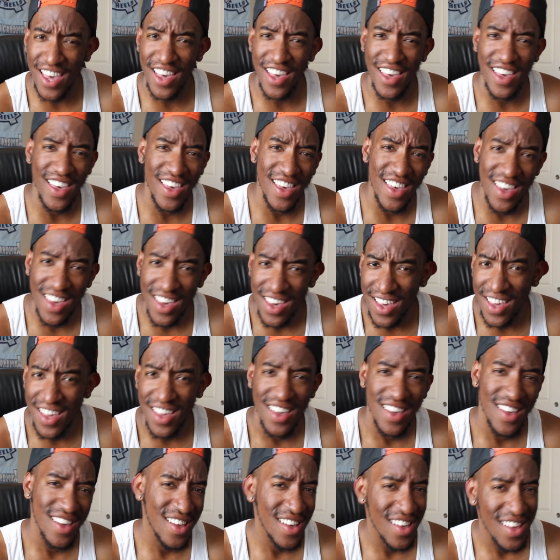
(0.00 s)
I got gas
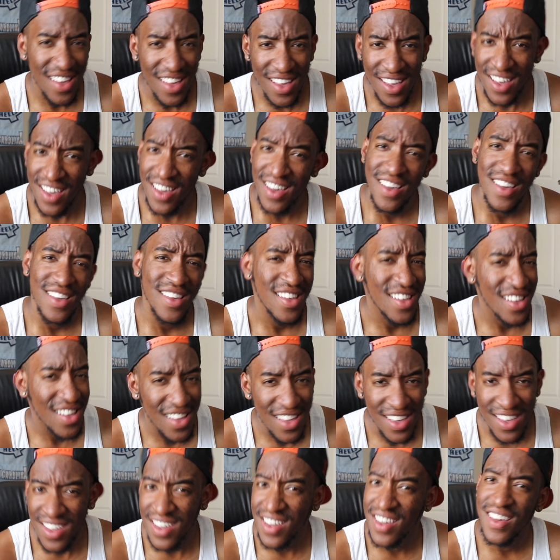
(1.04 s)
inside the whip, just in
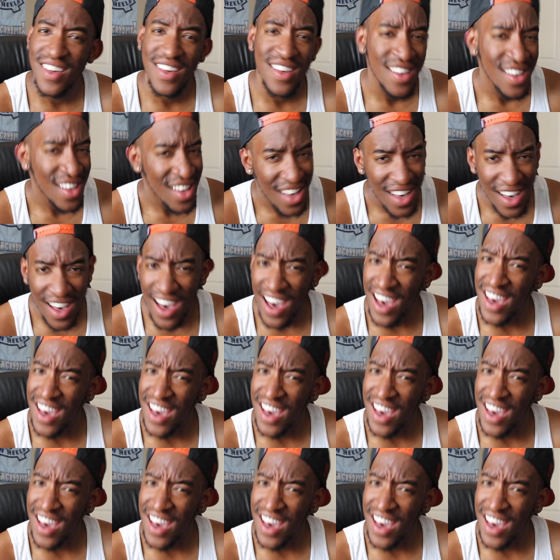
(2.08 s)
case a nigga trip.